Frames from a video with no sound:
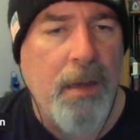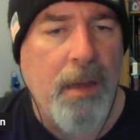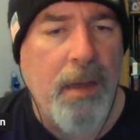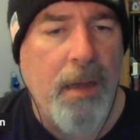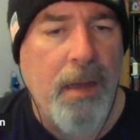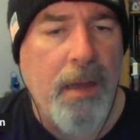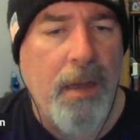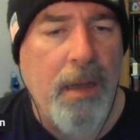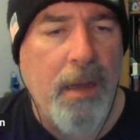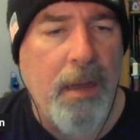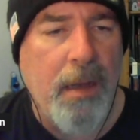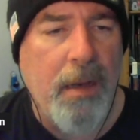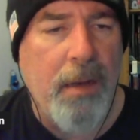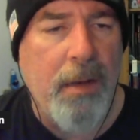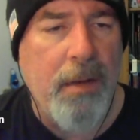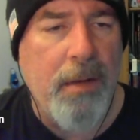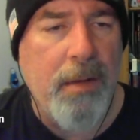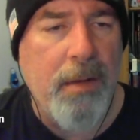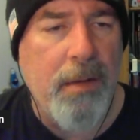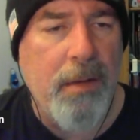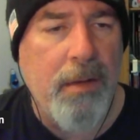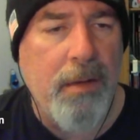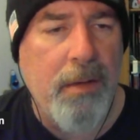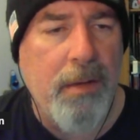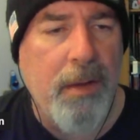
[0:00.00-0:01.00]
And
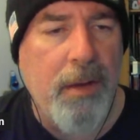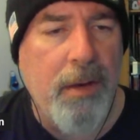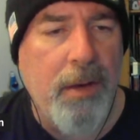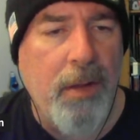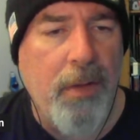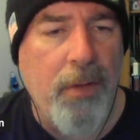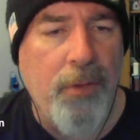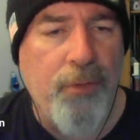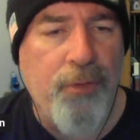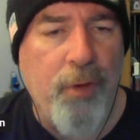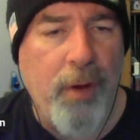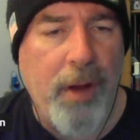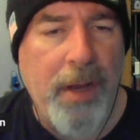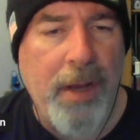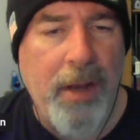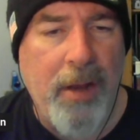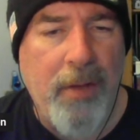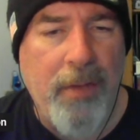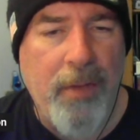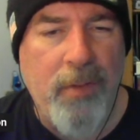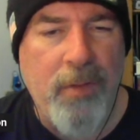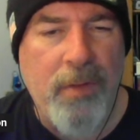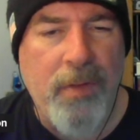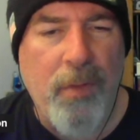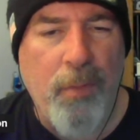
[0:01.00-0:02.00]
another trade here.
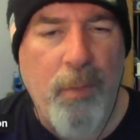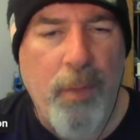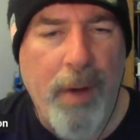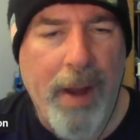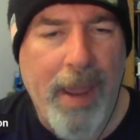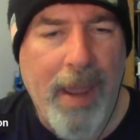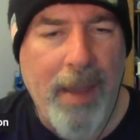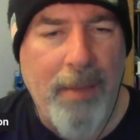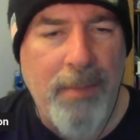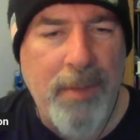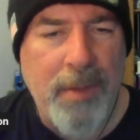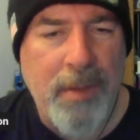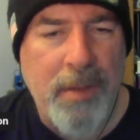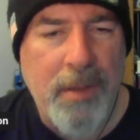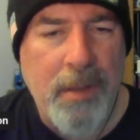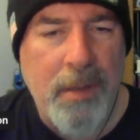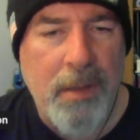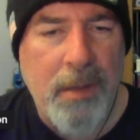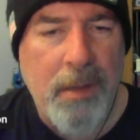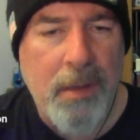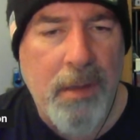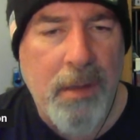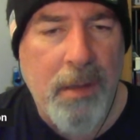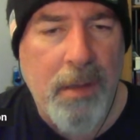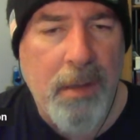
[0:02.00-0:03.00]
This is the Rams.
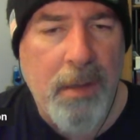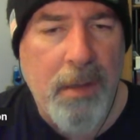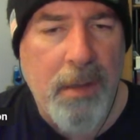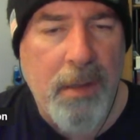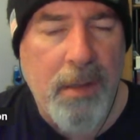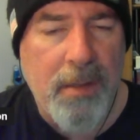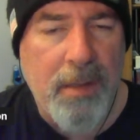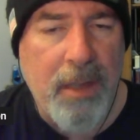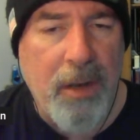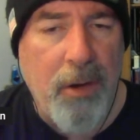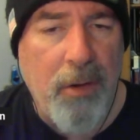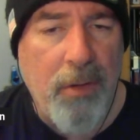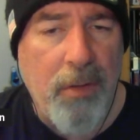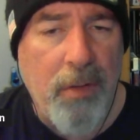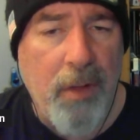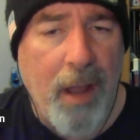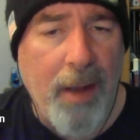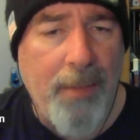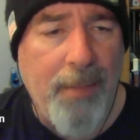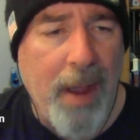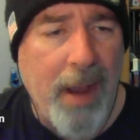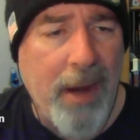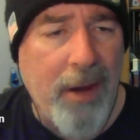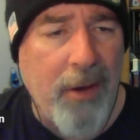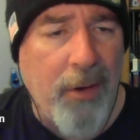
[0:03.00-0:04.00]
Center
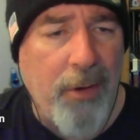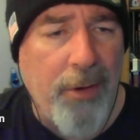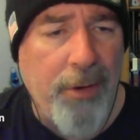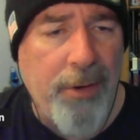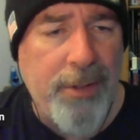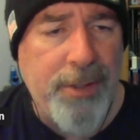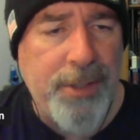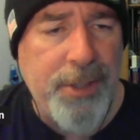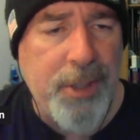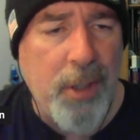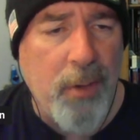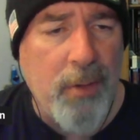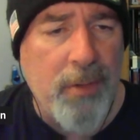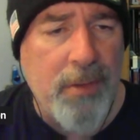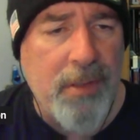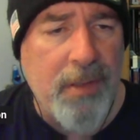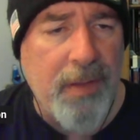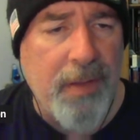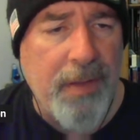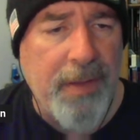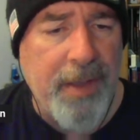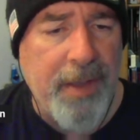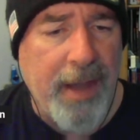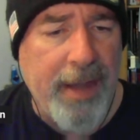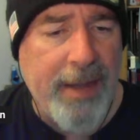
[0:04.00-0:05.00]
linebacker Ernest Jones to
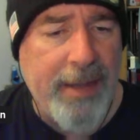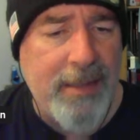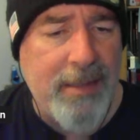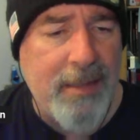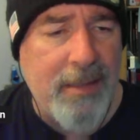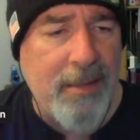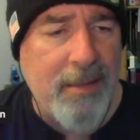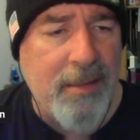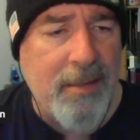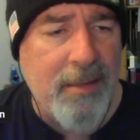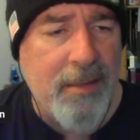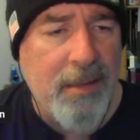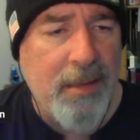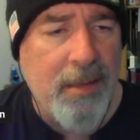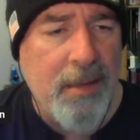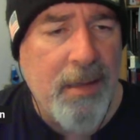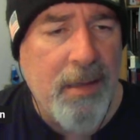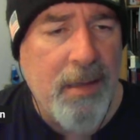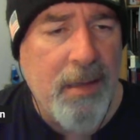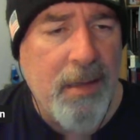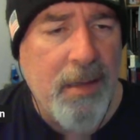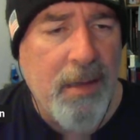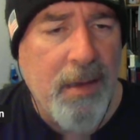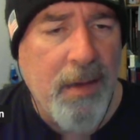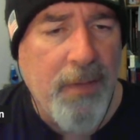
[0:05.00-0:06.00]
the Titans.
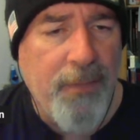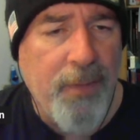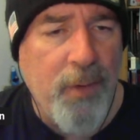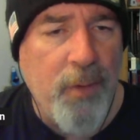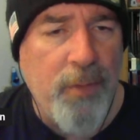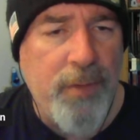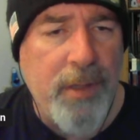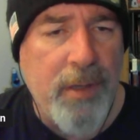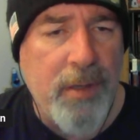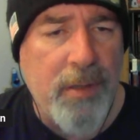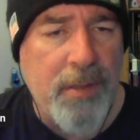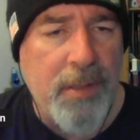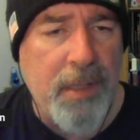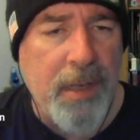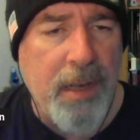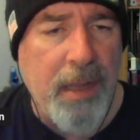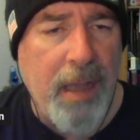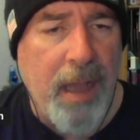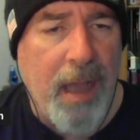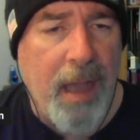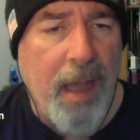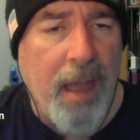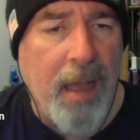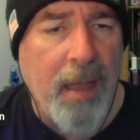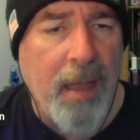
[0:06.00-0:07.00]
Few deals today.